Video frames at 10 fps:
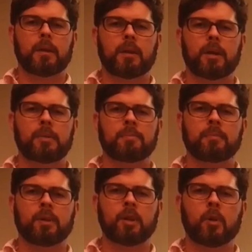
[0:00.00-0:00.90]
Hi,
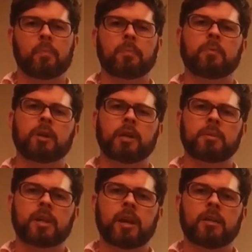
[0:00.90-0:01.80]
hello, my name
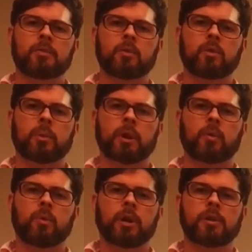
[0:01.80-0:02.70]
is Alvin
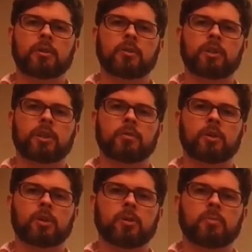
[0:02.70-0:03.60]
Orbach White. I'm going to give
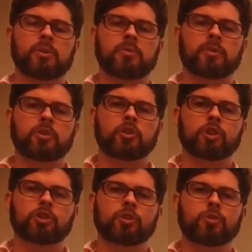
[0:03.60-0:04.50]
a brief
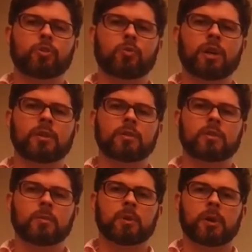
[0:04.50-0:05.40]
introduction to the Reynolds
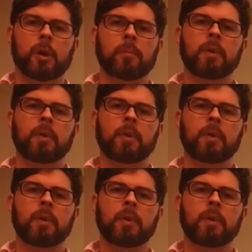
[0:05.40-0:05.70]
number now.